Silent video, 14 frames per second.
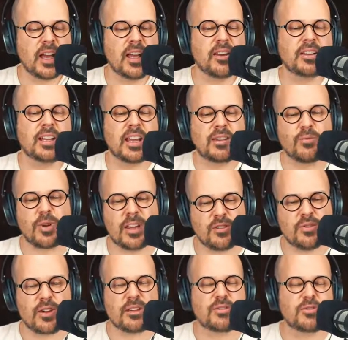on that way you
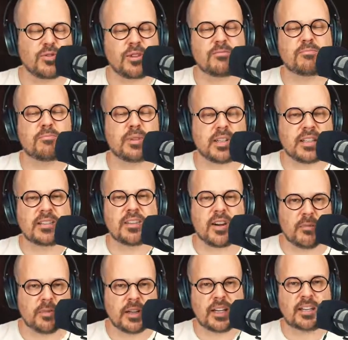can build it
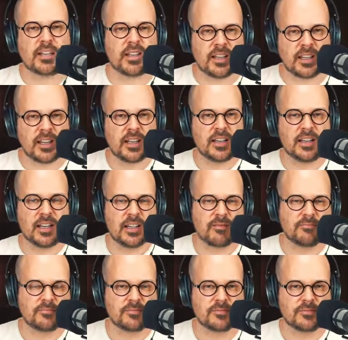up again and again and again.
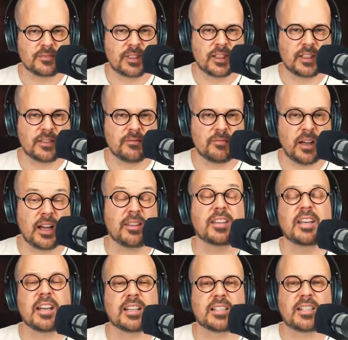I
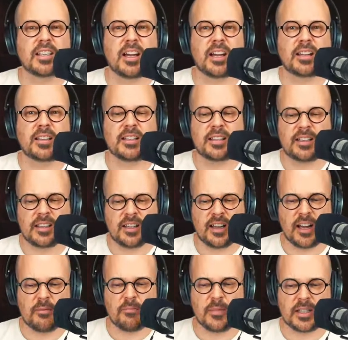think actually I
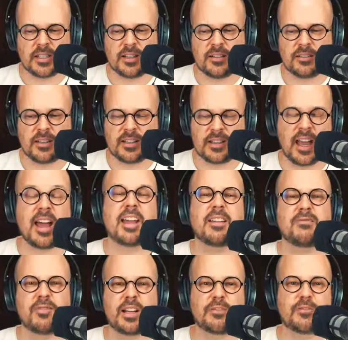can
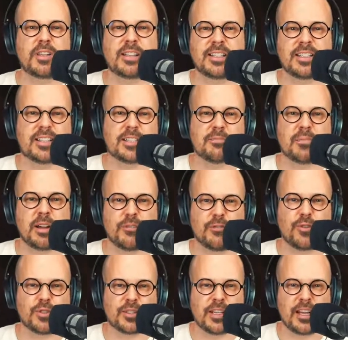really feel this is my
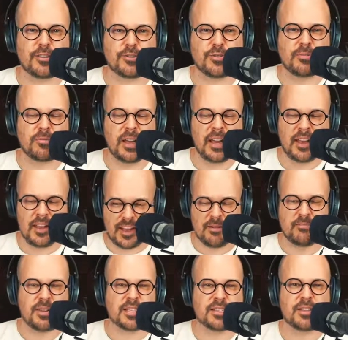first live stream. I
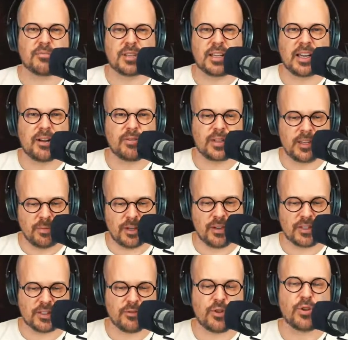missed something out here,
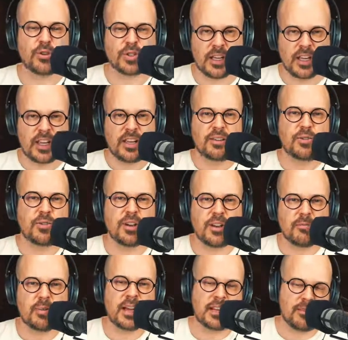because of course you're gonna
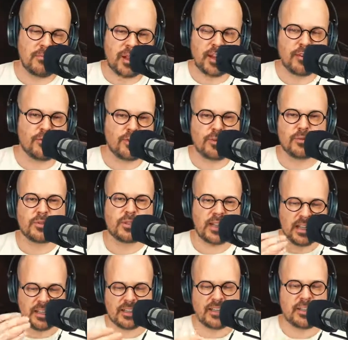buy the microphone
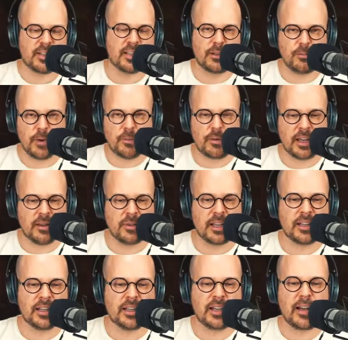and the little webcam,
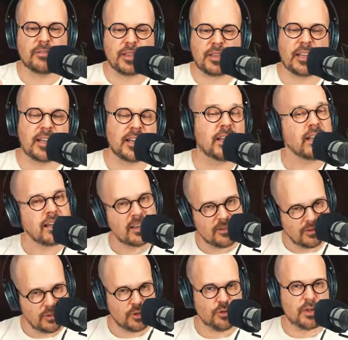and then after that
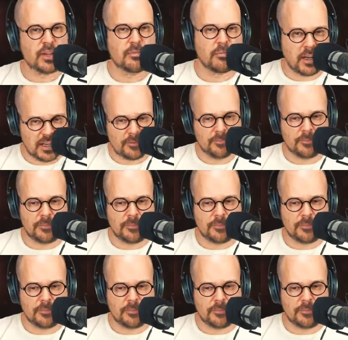you're gonna buy